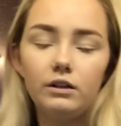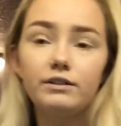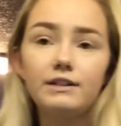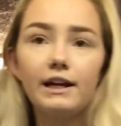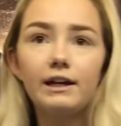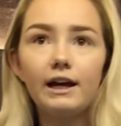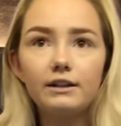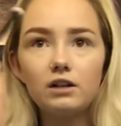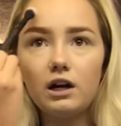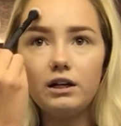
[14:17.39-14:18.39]
Take a
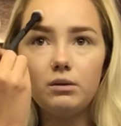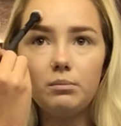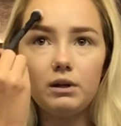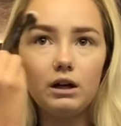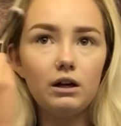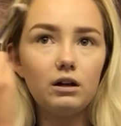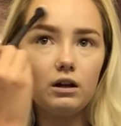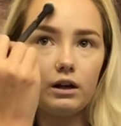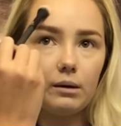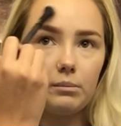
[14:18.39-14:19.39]
tiny bit
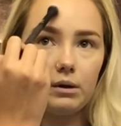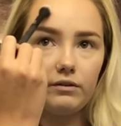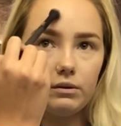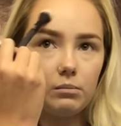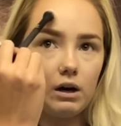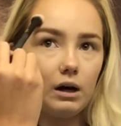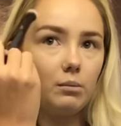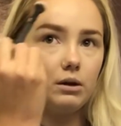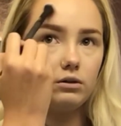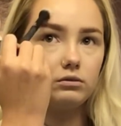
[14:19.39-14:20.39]
like above the brow
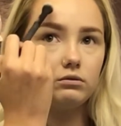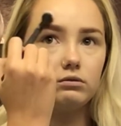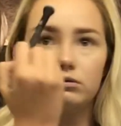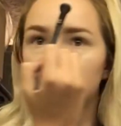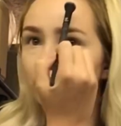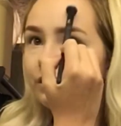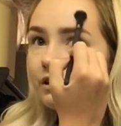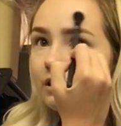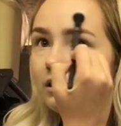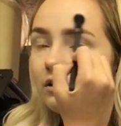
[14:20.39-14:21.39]
bone,
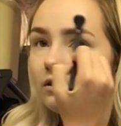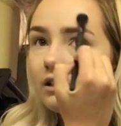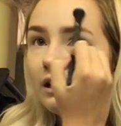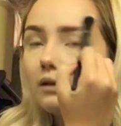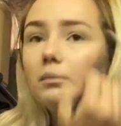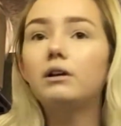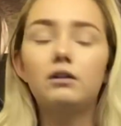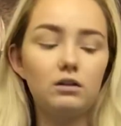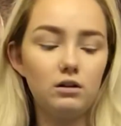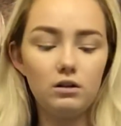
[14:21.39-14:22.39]
just a little tiny bit,
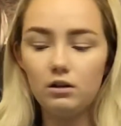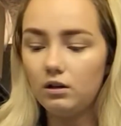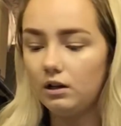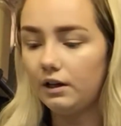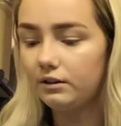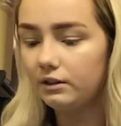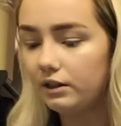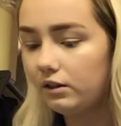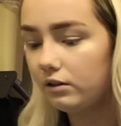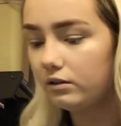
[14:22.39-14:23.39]
and
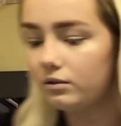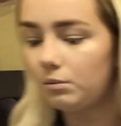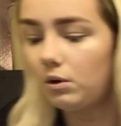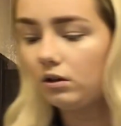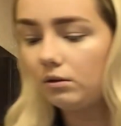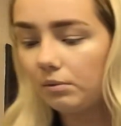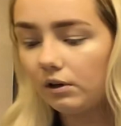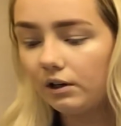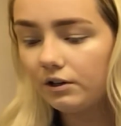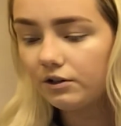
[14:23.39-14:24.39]
then on a smaller
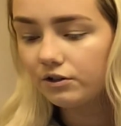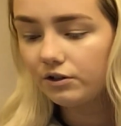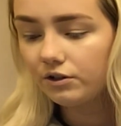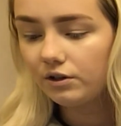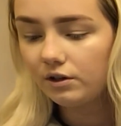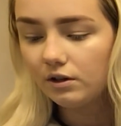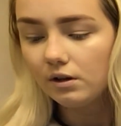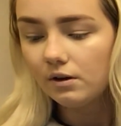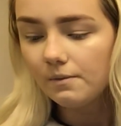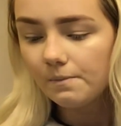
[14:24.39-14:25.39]
brush
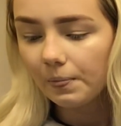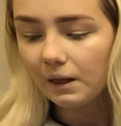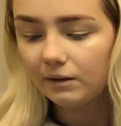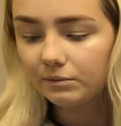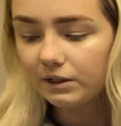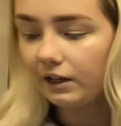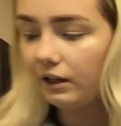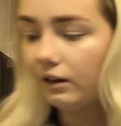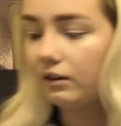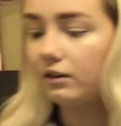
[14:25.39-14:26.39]
I'm
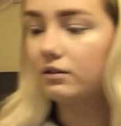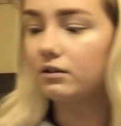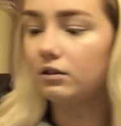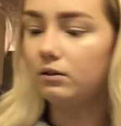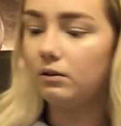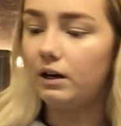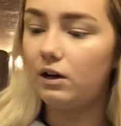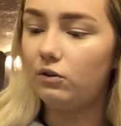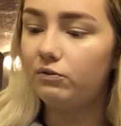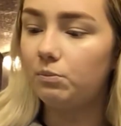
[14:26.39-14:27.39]
taking this little
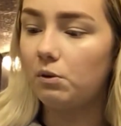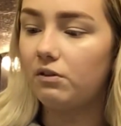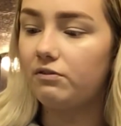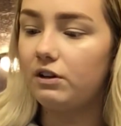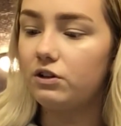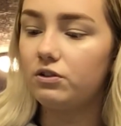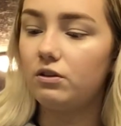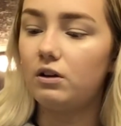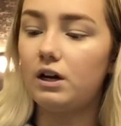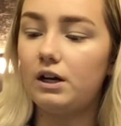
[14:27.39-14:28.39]
e.l.f.
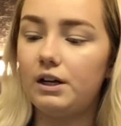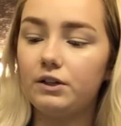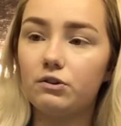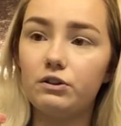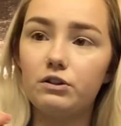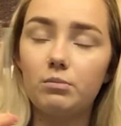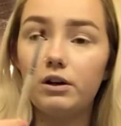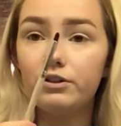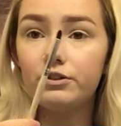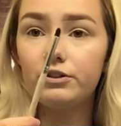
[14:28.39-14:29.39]
Professional Eye Crease
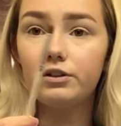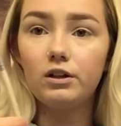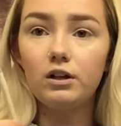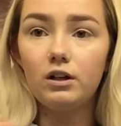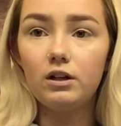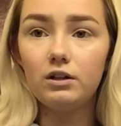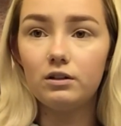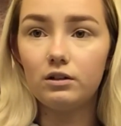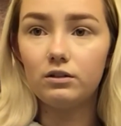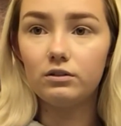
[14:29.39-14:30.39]
Brush. It's
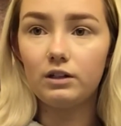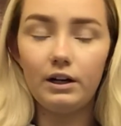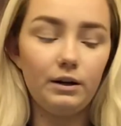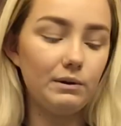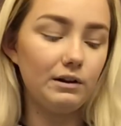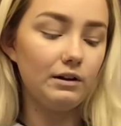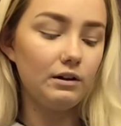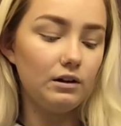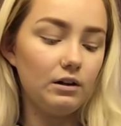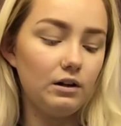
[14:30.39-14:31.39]
a little tiny one,
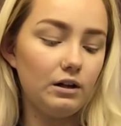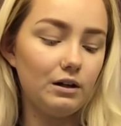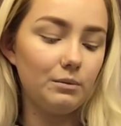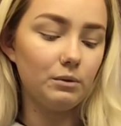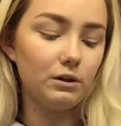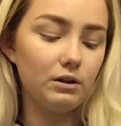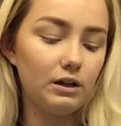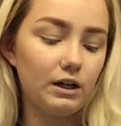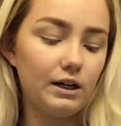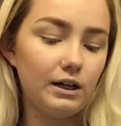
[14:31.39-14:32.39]
and I'm gonna
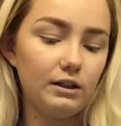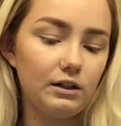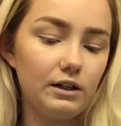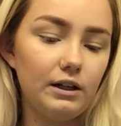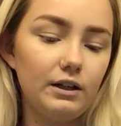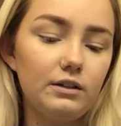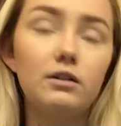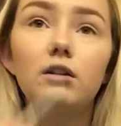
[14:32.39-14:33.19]
highlight